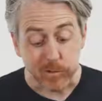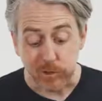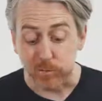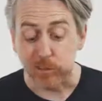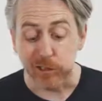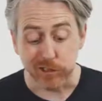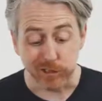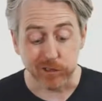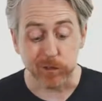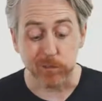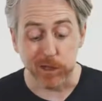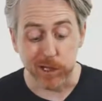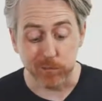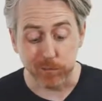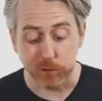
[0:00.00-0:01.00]
This pizza's the
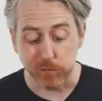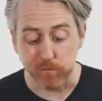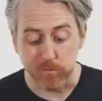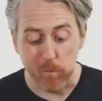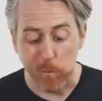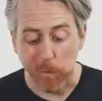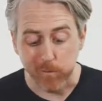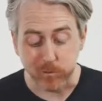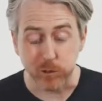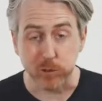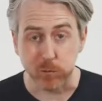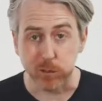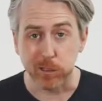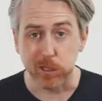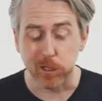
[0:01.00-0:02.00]
bomb, dude. This is
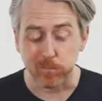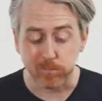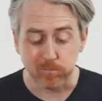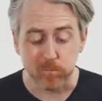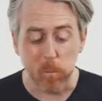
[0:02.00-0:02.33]
really good.